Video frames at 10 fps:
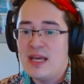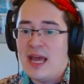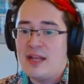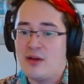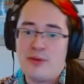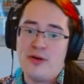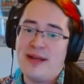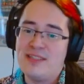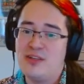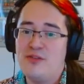and your opponent
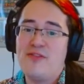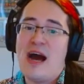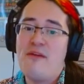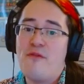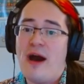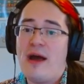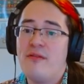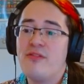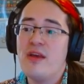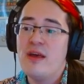has 2
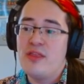5/5s,